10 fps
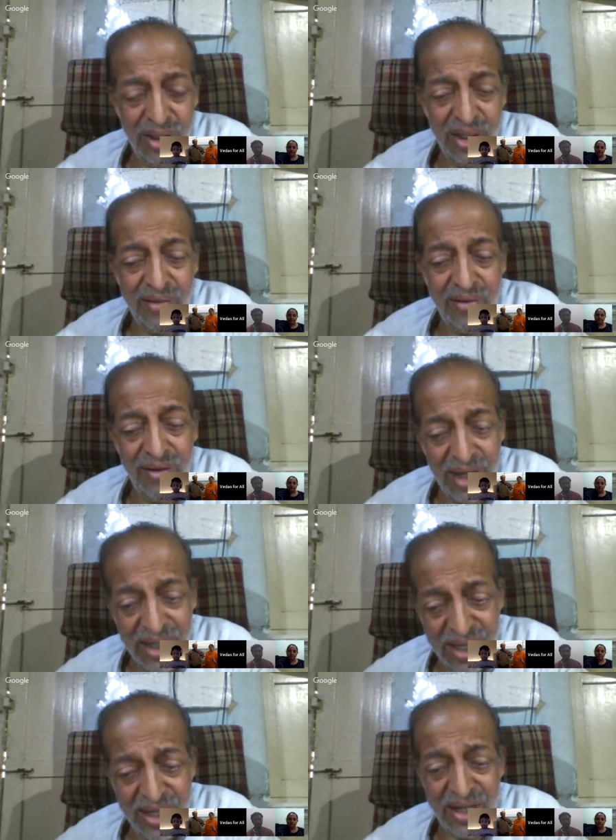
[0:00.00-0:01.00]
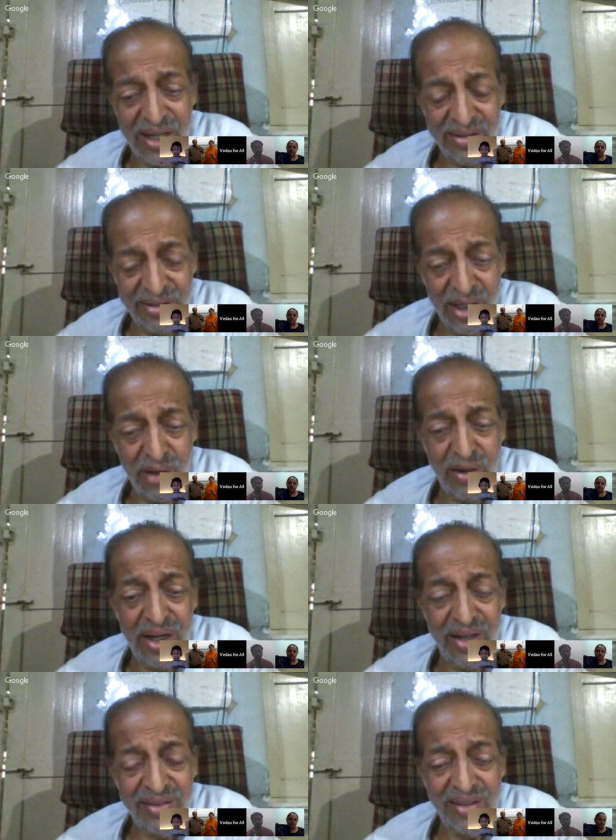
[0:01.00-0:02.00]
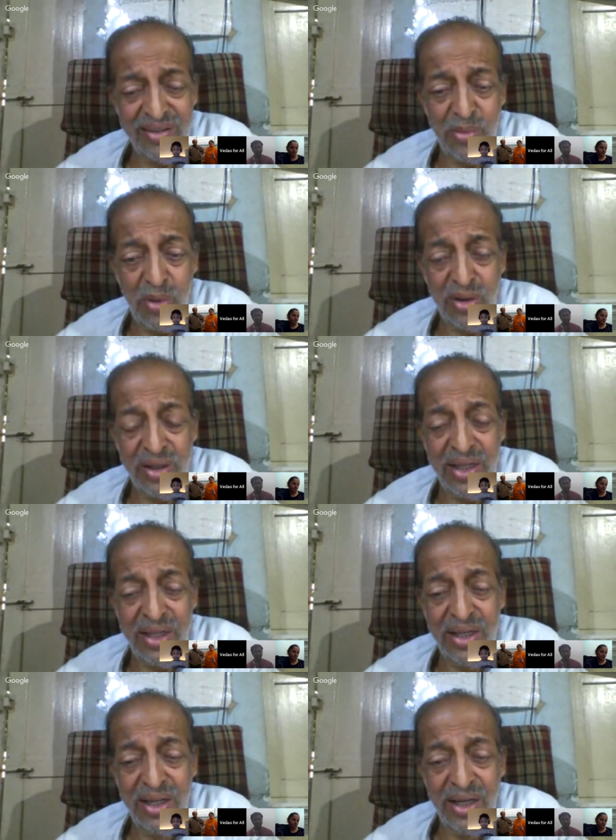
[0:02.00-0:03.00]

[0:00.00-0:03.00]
will again sit down and discuss about the